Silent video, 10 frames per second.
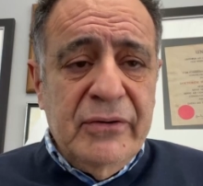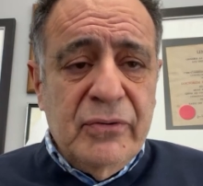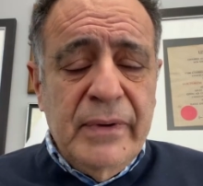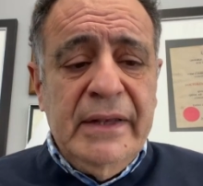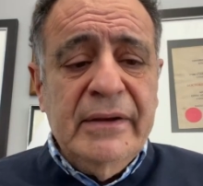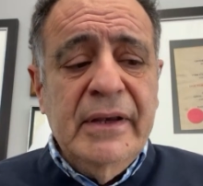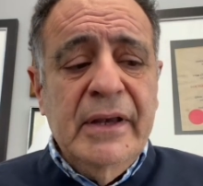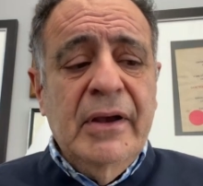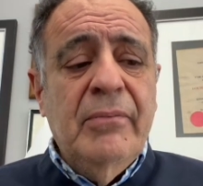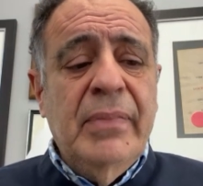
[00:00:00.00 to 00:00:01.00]
their rent,
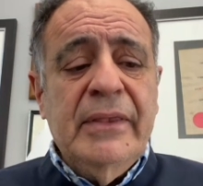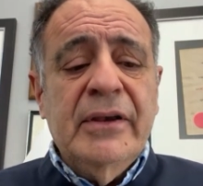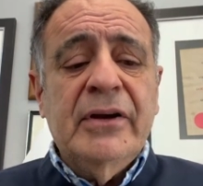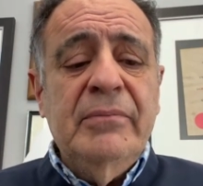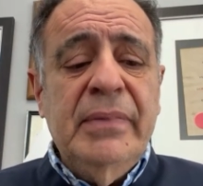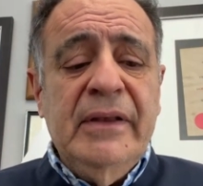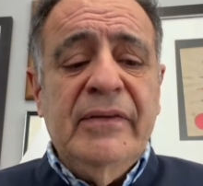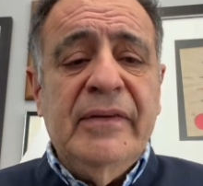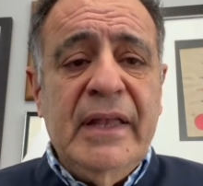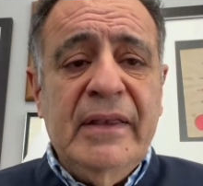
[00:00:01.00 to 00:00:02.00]
but there can be
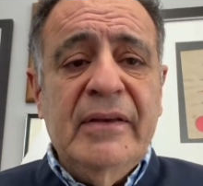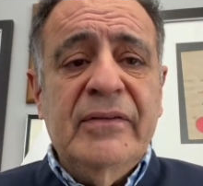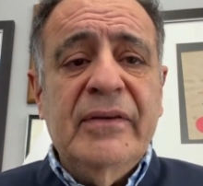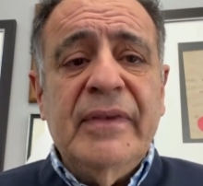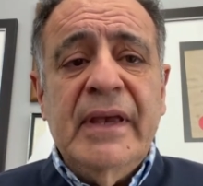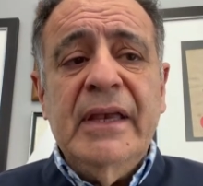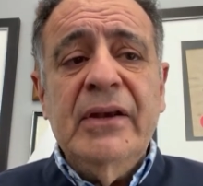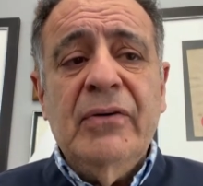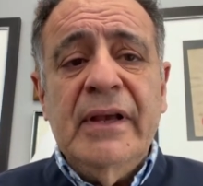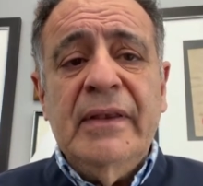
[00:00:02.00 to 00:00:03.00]
incentives if they,
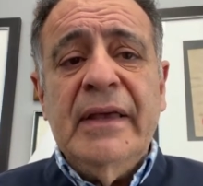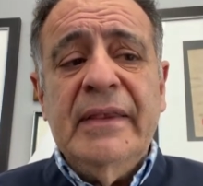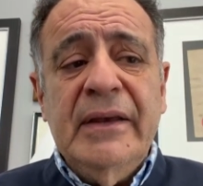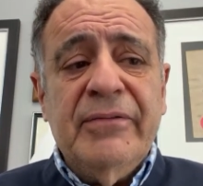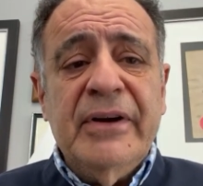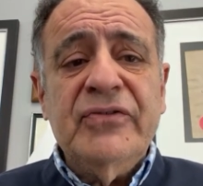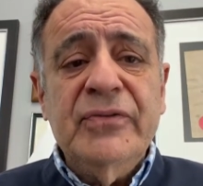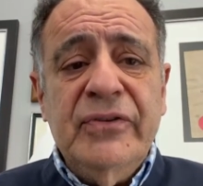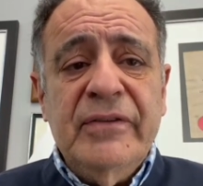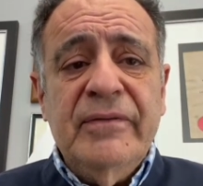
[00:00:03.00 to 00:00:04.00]
I think fresh
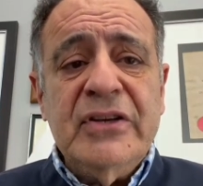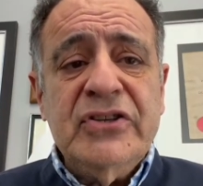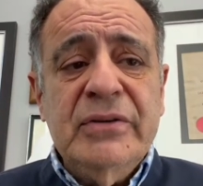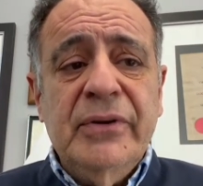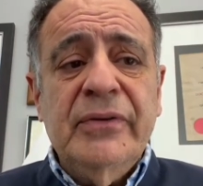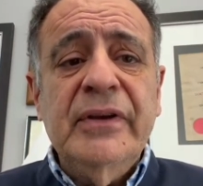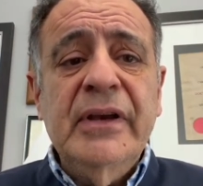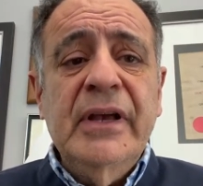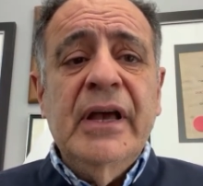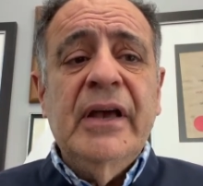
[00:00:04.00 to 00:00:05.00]
fruits and vegetables,
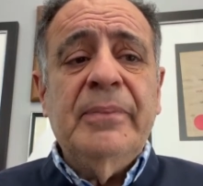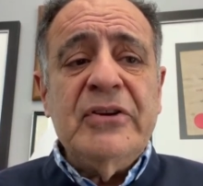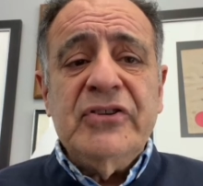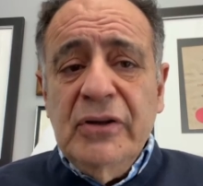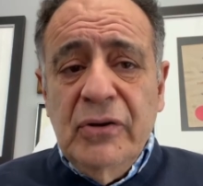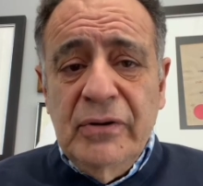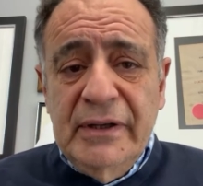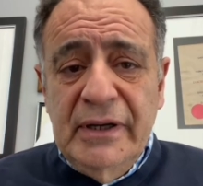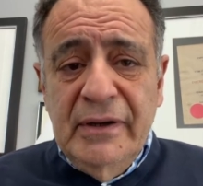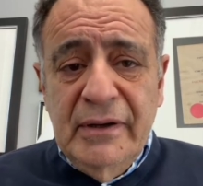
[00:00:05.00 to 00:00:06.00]
especially
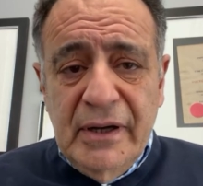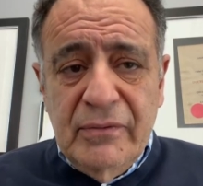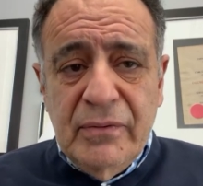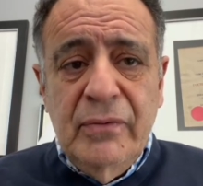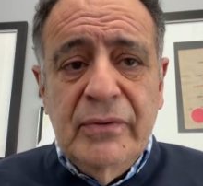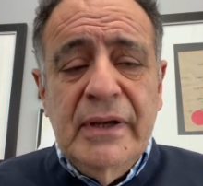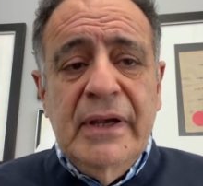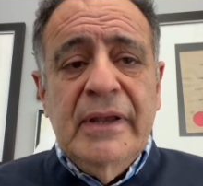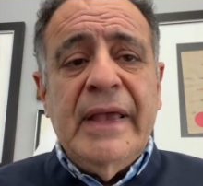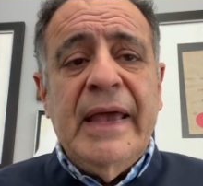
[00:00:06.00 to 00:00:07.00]
locally grown,
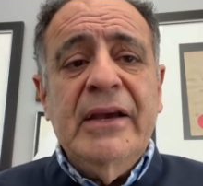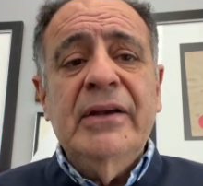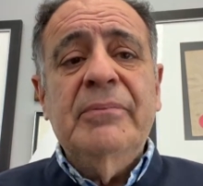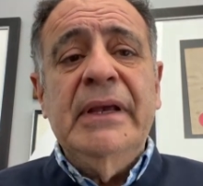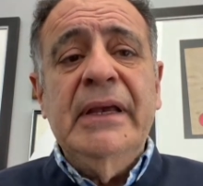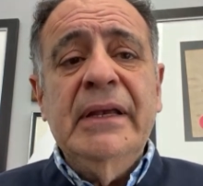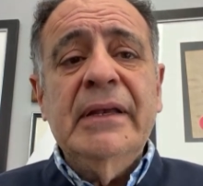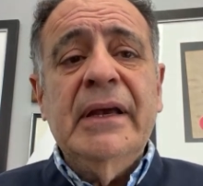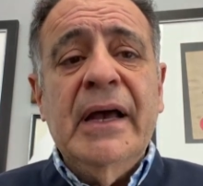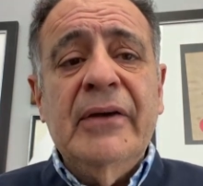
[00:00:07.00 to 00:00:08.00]
that could be
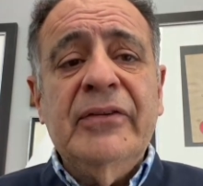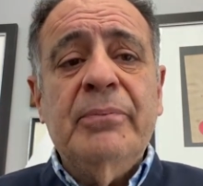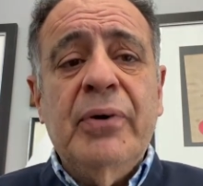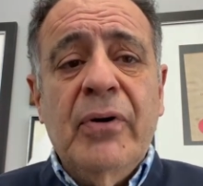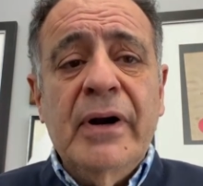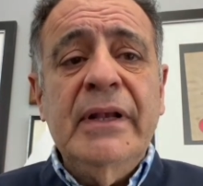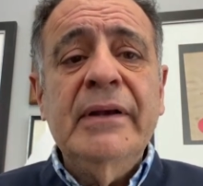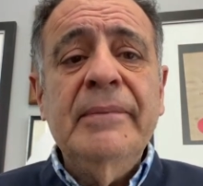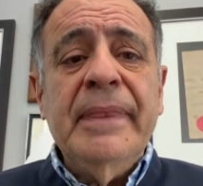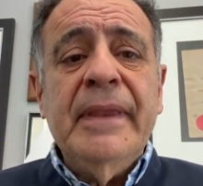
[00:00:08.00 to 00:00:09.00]
supported.
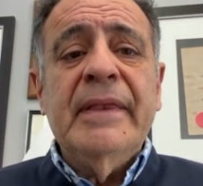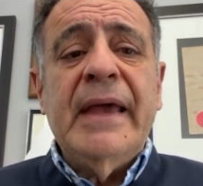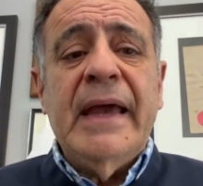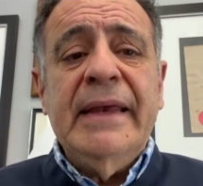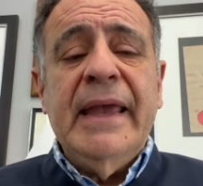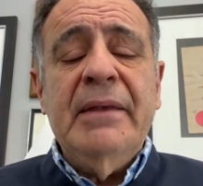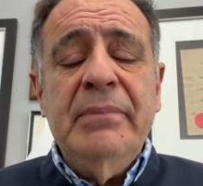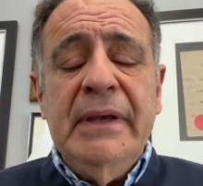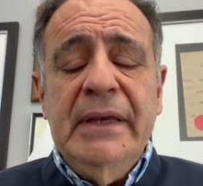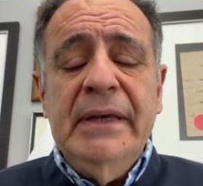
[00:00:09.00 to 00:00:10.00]
That can
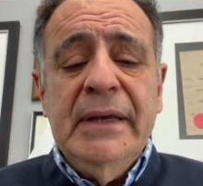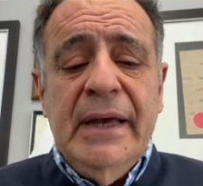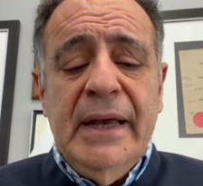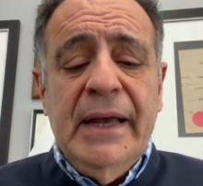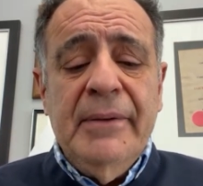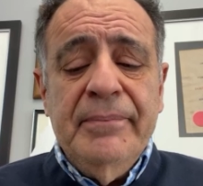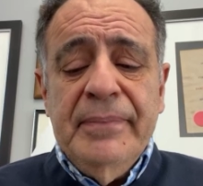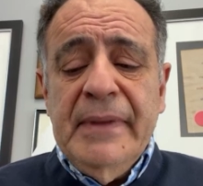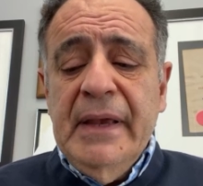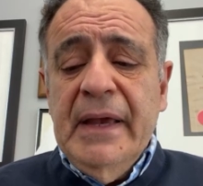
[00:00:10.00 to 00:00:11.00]
be,
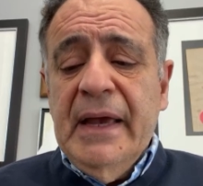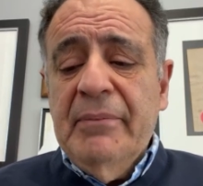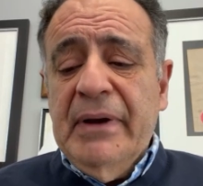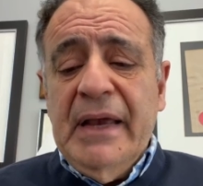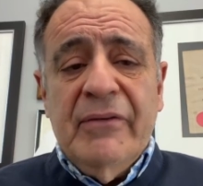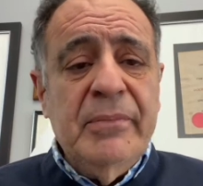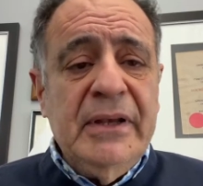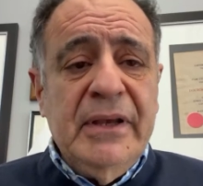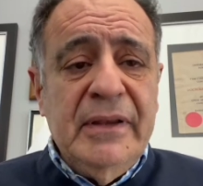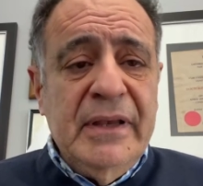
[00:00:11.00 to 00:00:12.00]
but
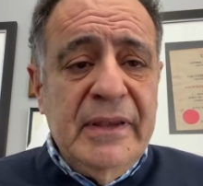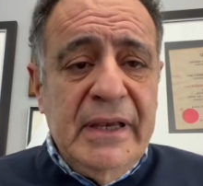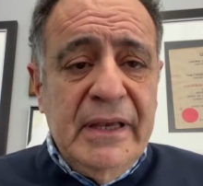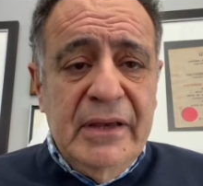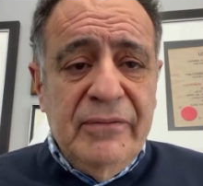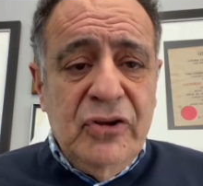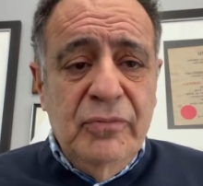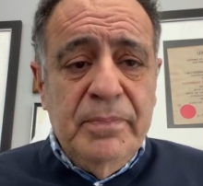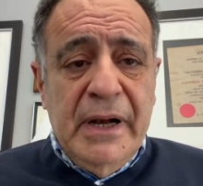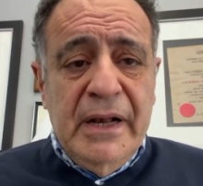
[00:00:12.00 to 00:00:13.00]
government they can give
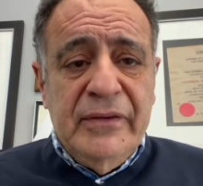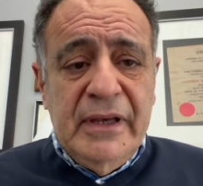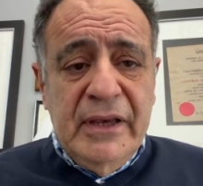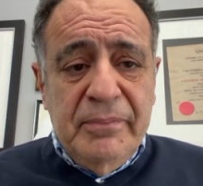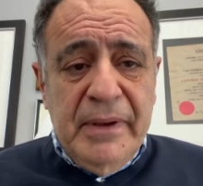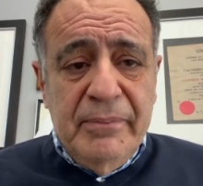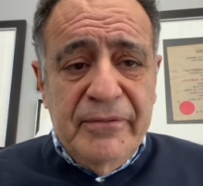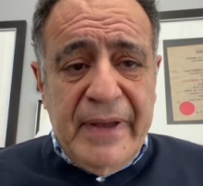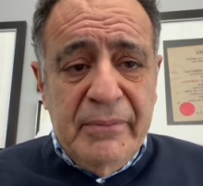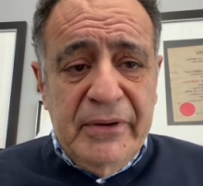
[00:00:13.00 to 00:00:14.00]
coupons to give people,
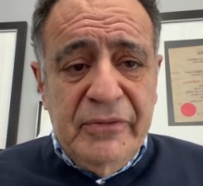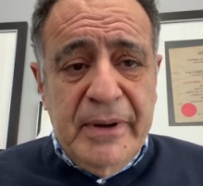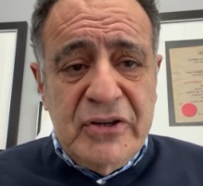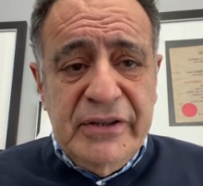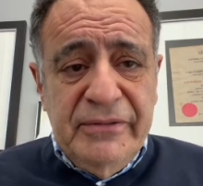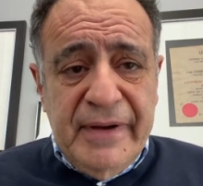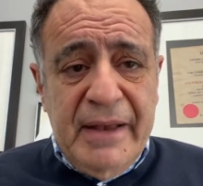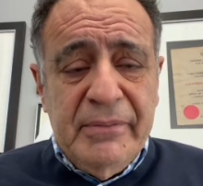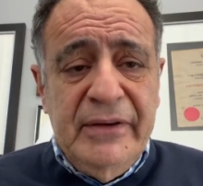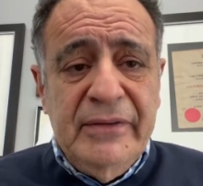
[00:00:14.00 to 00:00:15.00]
families, especially
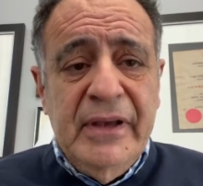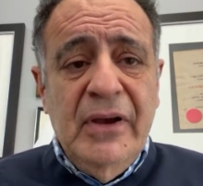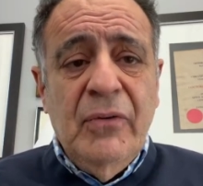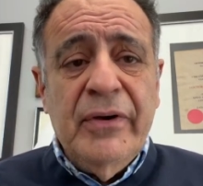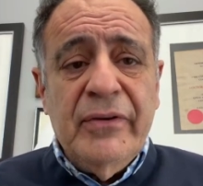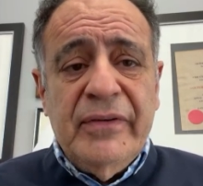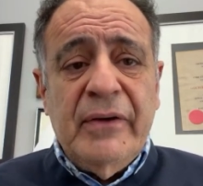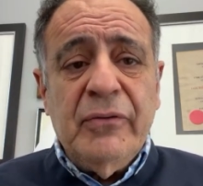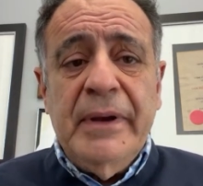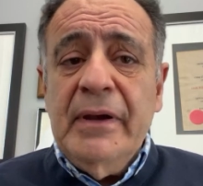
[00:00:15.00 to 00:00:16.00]
families where there's
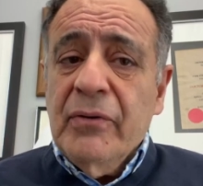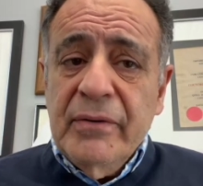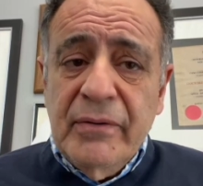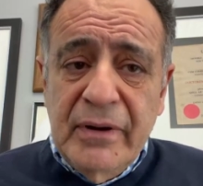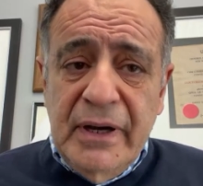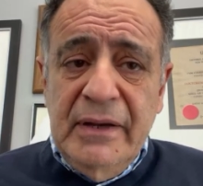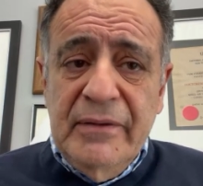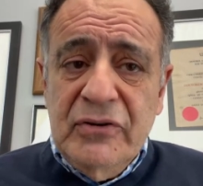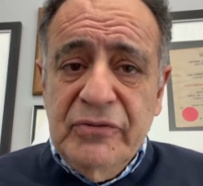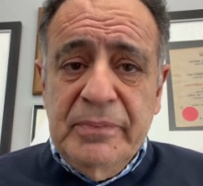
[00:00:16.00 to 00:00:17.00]
several people or
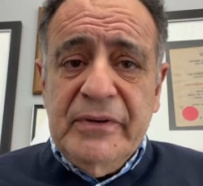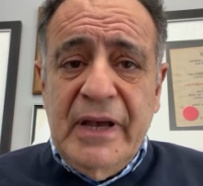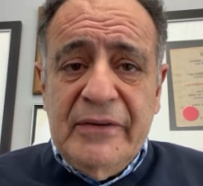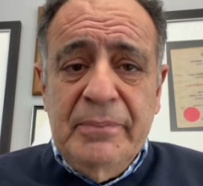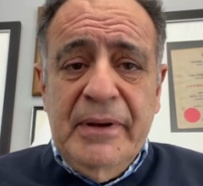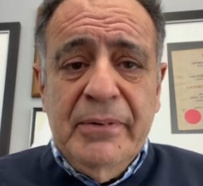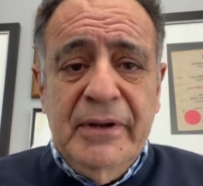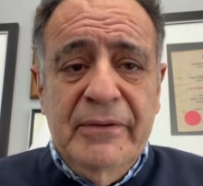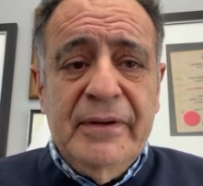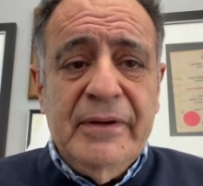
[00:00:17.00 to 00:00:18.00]
individuals, because lots of people
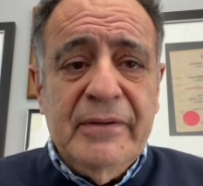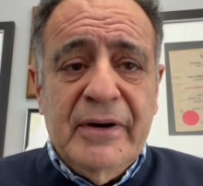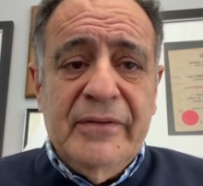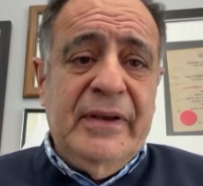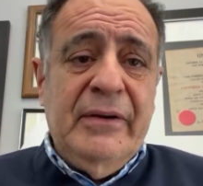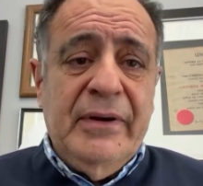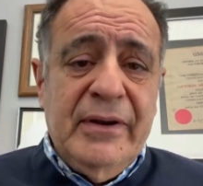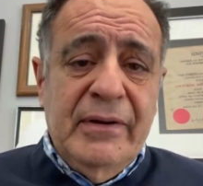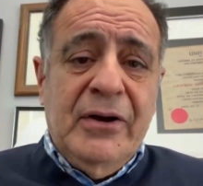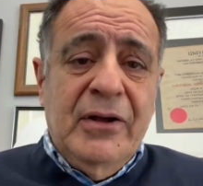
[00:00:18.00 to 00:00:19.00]
live in are sit with,
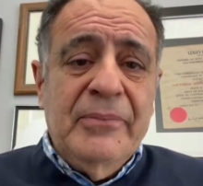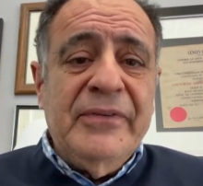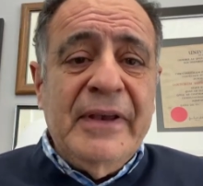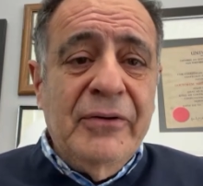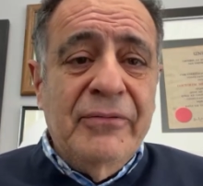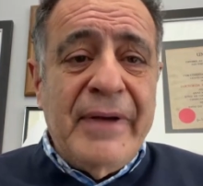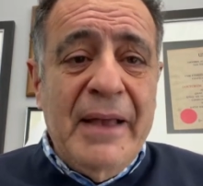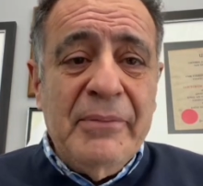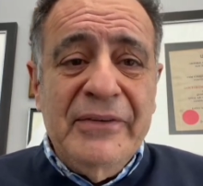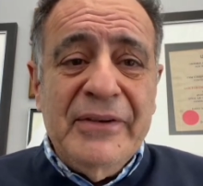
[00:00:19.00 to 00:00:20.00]
I call them single
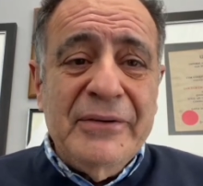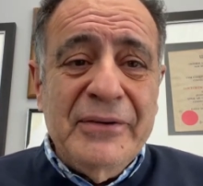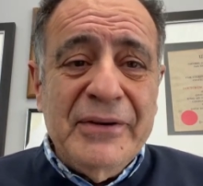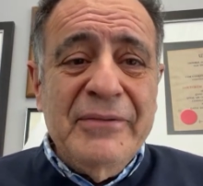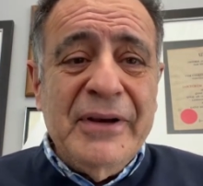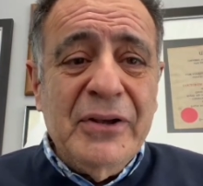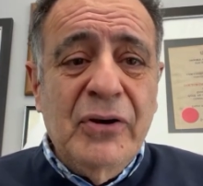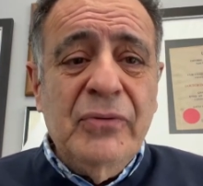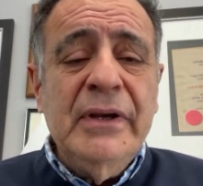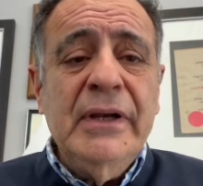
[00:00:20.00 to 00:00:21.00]
families. They're living
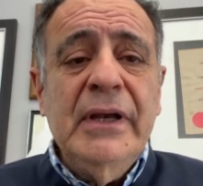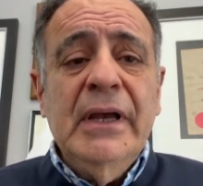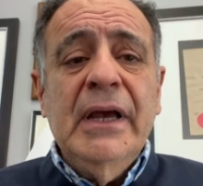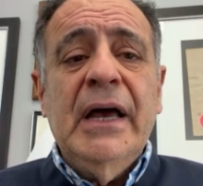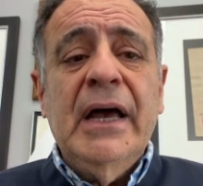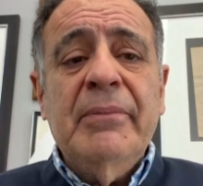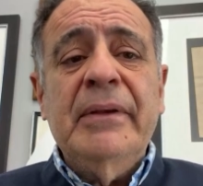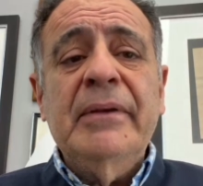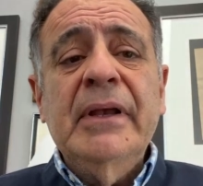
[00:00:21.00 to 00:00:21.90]
alone, but